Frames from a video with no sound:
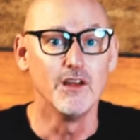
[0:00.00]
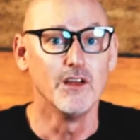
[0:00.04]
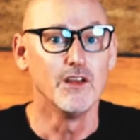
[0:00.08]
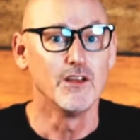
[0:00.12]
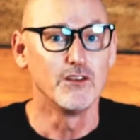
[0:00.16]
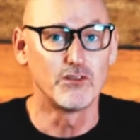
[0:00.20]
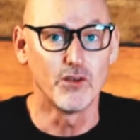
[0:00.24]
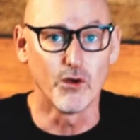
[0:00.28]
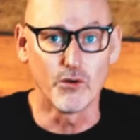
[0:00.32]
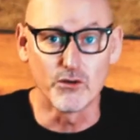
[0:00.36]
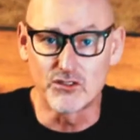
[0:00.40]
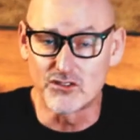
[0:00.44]

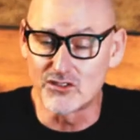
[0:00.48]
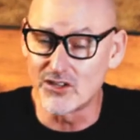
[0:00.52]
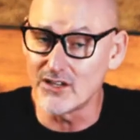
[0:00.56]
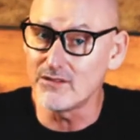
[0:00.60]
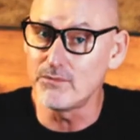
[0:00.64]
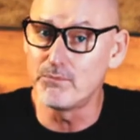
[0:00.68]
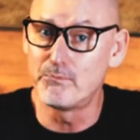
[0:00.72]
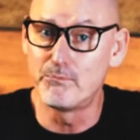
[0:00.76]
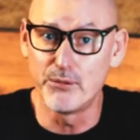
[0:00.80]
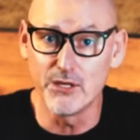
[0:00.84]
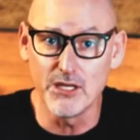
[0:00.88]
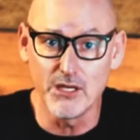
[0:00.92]
So
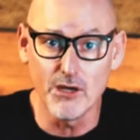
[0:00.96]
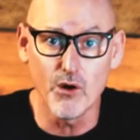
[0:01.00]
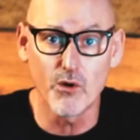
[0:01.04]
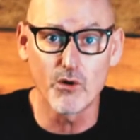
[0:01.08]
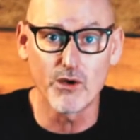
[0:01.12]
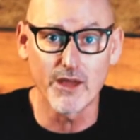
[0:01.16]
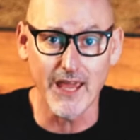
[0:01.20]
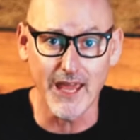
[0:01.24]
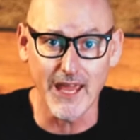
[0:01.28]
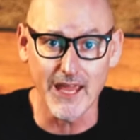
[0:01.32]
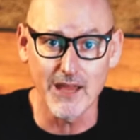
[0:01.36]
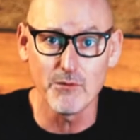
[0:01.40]
just be
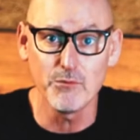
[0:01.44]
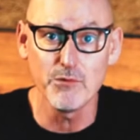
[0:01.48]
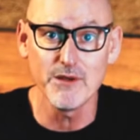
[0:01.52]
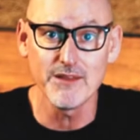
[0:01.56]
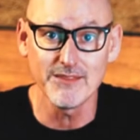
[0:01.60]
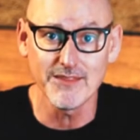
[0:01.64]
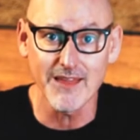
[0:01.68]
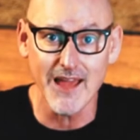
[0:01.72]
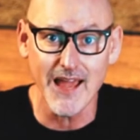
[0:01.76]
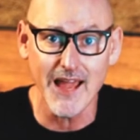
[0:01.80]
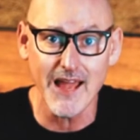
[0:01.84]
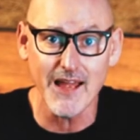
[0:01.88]
okay
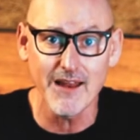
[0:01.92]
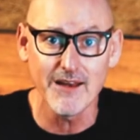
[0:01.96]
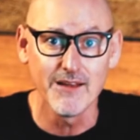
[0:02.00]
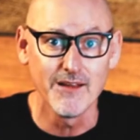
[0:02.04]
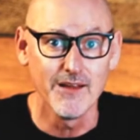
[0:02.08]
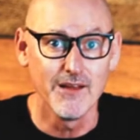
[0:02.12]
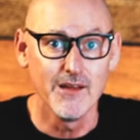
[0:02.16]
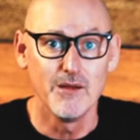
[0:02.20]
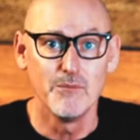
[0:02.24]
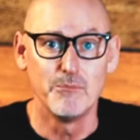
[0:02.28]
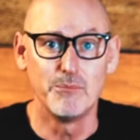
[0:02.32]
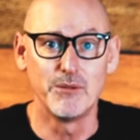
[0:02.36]
with that
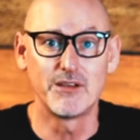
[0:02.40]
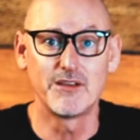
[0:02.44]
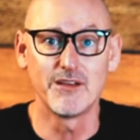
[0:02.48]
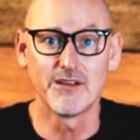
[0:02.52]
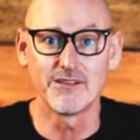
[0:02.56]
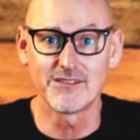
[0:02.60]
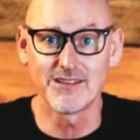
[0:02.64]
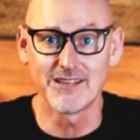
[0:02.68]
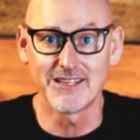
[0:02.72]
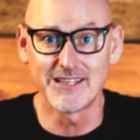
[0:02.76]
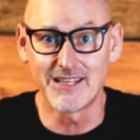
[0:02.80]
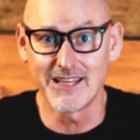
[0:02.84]

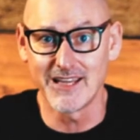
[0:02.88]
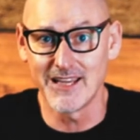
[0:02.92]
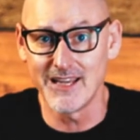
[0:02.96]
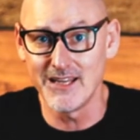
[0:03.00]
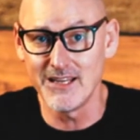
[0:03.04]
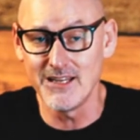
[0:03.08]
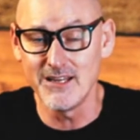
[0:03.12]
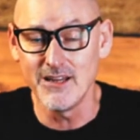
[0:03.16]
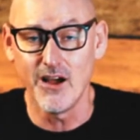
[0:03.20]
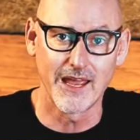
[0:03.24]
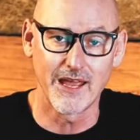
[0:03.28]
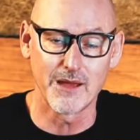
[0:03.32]
because
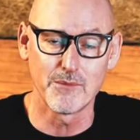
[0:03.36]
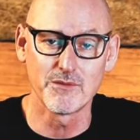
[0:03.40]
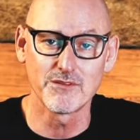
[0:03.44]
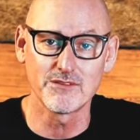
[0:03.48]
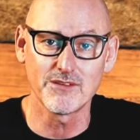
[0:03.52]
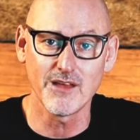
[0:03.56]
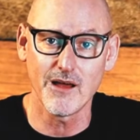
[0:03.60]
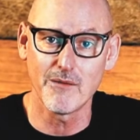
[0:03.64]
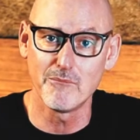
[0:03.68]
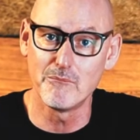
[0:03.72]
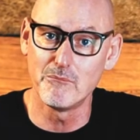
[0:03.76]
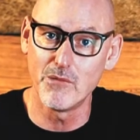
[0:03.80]
again,
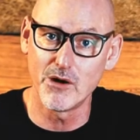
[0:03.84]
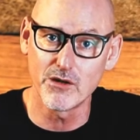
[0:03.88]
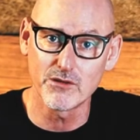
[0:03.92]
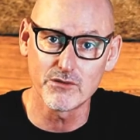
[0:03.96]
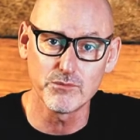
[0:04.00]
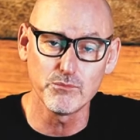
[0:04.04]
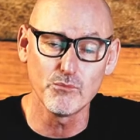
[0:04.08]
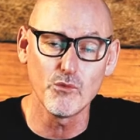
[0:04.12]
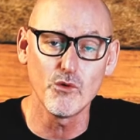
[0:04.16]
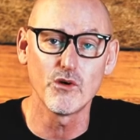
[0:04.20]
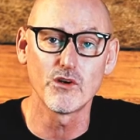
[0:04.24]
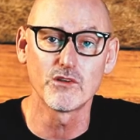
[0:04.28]
Amazon
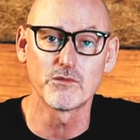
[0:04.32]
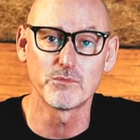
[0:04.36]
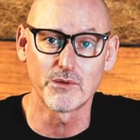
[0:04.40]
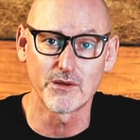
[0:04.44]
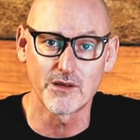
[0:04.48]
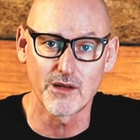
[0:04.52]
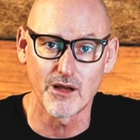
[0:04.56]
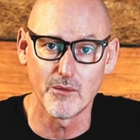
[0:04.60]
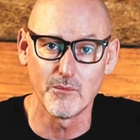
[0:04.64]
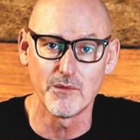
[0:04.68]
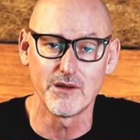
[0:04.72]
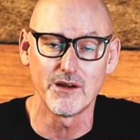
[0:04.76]
much more is
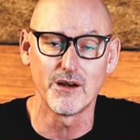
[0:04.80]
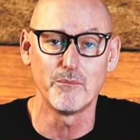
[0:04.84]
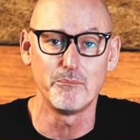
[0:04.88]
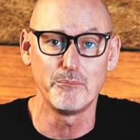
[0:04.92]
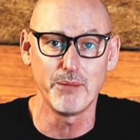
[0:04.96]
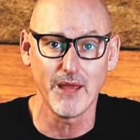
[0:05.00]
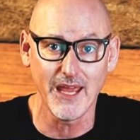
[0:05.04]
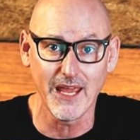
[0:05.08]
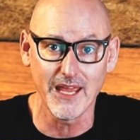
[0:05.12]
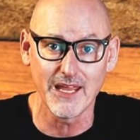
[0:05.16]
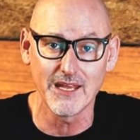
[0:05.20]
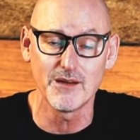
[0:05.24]
becoming a
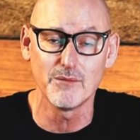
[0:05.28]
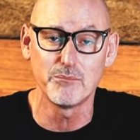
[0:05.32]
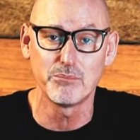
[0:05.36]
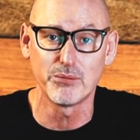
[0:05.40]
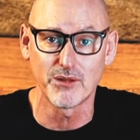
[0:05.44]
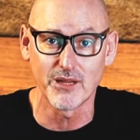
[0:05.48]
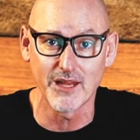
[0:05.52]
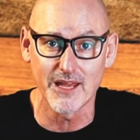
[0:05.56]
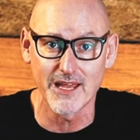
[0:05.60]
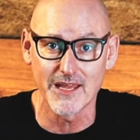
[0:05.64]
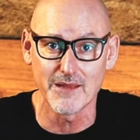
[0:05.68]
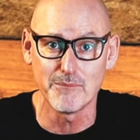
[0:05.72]
pay to
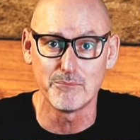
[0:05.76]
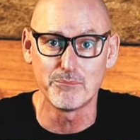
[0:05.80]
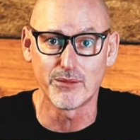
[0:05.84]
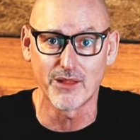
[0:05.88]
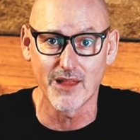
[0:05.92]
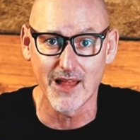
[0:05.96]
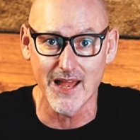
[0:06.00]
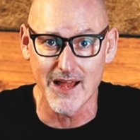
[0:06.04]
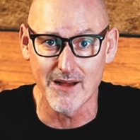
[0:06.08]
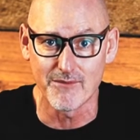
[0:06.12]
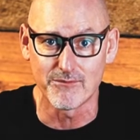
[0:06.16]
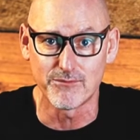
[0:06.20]
play
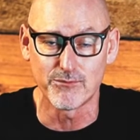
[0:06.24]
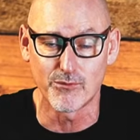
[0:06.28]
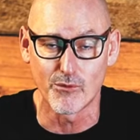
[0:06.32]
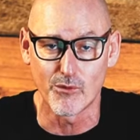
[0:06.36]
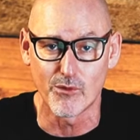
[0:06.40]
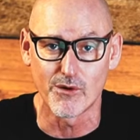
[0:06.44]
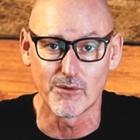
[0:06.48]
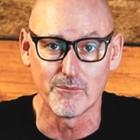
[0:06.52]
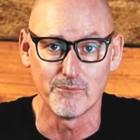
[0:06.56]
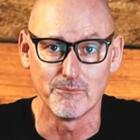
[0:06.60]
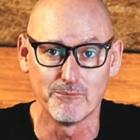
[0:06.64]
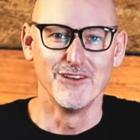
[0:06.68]

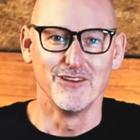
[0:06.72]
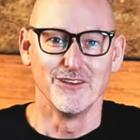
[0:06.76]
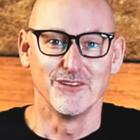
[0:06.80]
platform.